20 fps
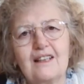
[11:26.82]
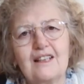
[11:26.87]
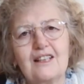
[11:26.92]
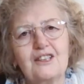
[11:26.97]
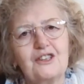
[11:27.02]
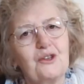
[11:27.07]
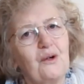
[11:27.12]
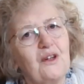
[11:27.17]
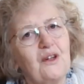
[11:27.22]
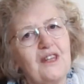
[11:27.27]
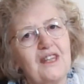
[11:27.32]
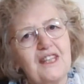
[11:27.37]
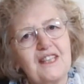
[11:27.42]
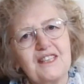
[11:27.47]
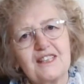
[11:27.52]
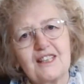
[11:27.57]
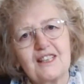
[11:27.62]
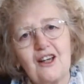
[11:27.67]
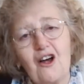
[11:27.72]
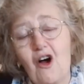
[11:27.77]
So on
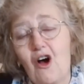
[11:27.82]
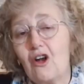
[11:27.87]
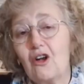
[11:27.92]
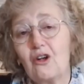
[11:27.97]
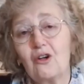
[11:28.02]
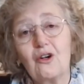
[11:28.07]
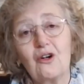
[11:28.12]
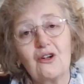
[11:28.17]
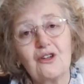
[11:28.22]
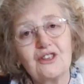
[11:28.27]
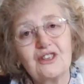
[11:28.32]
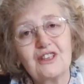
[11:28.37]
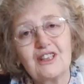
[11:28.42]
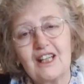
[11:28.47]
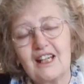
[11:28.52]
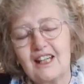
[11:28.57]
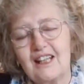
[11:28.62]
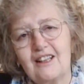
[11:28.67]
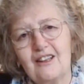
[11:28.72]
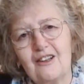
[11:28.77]
this Holocaust
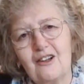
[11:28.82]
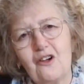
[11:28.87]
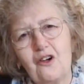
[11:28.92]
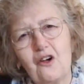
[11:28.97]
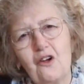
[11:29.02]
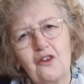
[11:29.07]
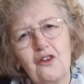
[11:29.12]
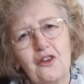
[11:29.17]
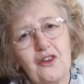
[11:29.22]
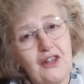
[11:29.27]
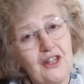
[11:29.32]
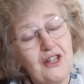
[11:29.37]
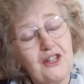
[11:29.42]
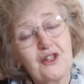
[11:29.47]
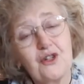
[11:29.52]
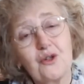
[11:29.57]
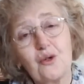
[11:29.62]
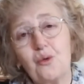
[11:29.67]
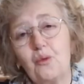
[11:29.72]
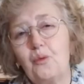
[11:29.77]
Day, on
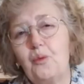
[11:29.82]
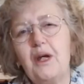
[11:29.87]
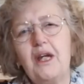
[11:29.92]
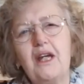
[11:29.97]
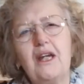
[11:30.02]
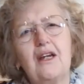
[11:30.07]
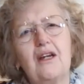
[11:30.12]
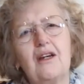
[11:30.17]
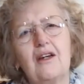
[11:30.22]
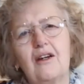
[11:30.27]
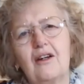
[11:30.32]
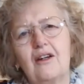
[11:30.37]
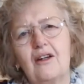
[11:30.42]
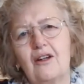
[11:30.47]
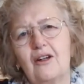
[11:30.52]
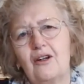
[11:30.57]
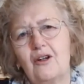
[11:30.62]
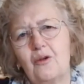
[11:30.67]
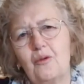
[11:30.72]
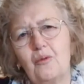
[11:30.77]
this week
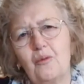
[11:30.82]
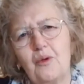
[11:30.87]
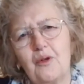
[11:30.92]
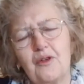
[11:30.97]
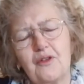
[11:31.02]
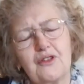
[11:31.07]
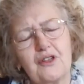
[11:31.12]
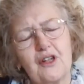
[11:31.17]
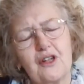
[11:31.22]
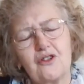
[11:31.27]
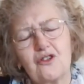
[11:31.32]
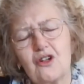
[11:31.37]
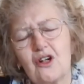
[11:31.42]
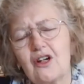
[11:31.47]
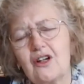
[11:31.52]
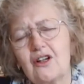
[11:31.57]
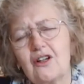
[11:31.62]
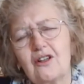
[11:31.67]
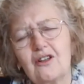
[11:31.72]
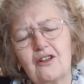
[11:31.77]
with such
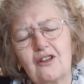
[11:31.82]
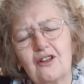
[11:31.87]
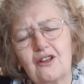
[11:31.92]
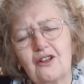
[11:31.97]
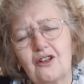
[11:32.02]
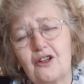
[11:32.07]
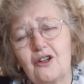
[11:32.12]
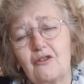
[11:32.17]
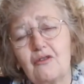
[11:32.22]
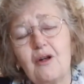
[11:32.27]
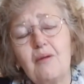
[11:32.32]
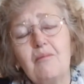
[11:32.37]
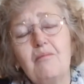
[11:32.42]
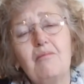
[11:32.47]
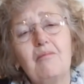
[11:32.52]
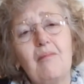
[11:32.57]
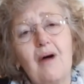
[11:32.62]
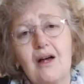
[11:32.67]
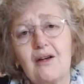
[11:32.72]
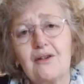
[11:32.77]
a
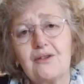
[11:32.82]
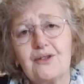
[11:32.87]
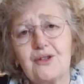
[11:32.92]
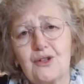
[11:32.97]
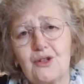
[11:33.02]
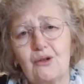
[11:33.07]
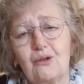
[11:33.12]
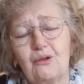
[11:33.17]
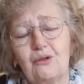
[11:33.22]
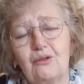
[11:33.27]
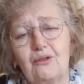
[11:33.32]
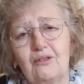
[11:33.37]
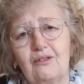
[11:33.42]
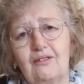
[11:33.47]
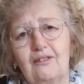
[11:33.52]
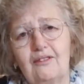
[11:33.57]
grim milestone,